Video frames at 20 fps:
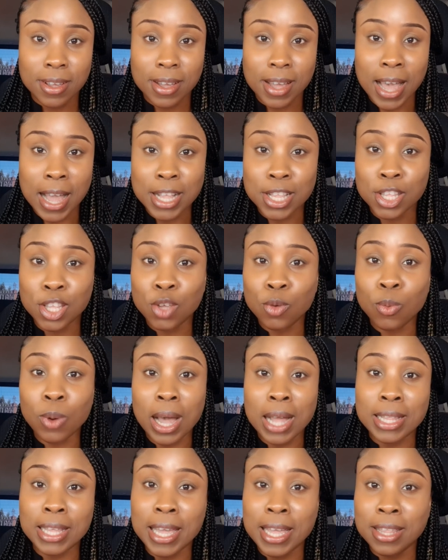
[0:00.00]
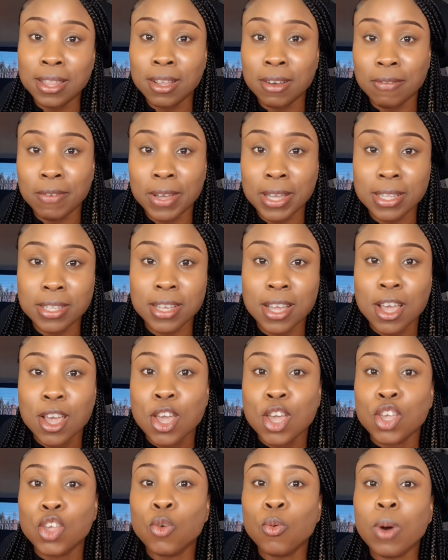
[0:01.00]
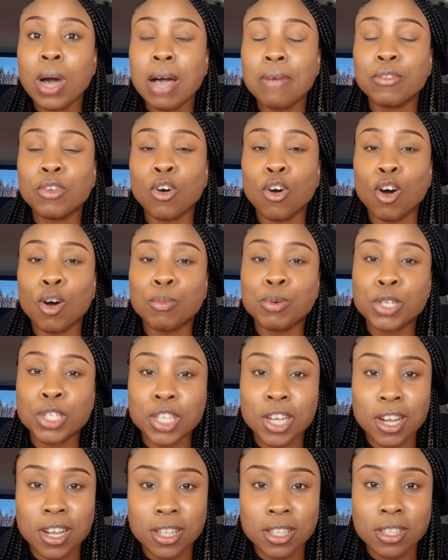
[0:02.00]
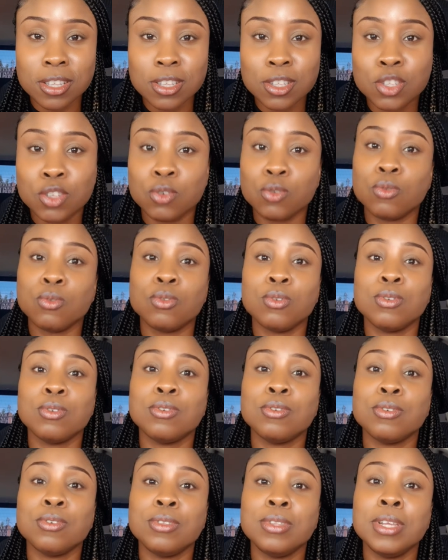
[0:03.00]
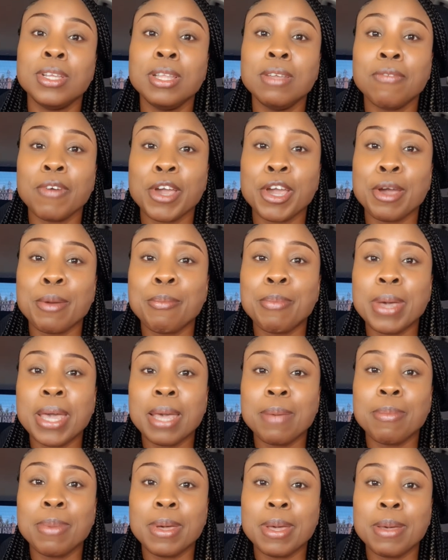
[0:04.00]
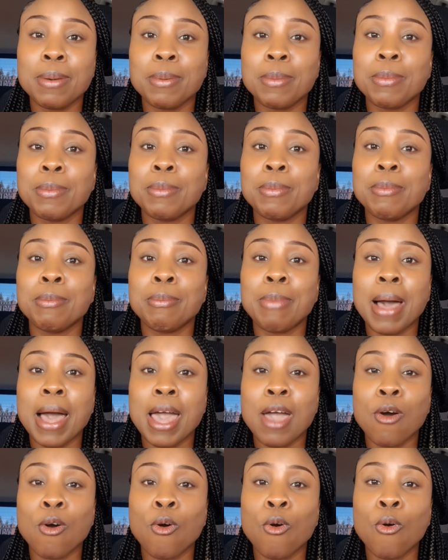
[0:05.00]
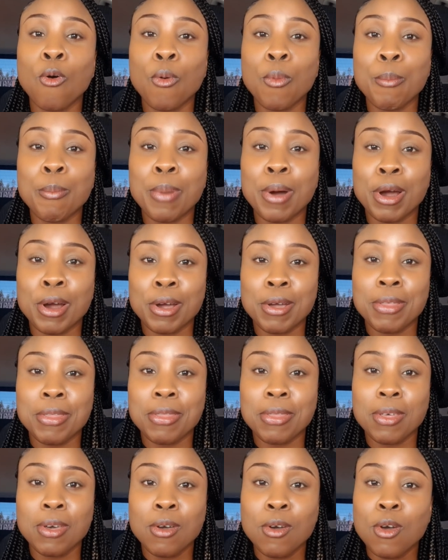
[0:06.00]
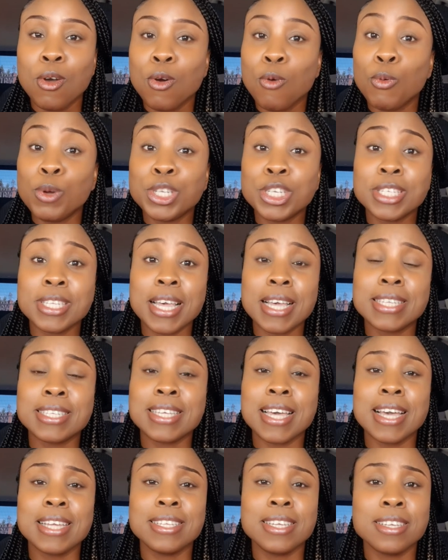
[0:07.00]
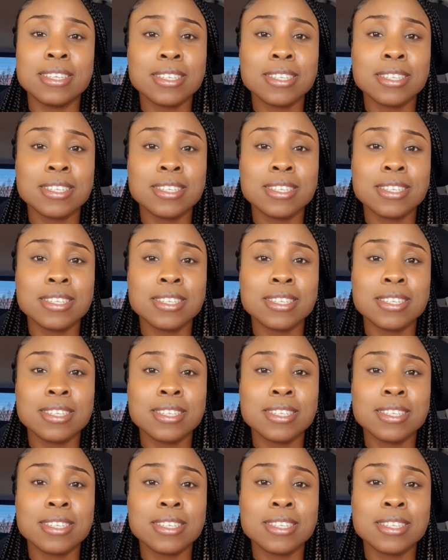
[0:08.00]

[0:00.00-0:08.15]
and you, at the end of it, you have the option to deliver your baby by home birth, which is exciting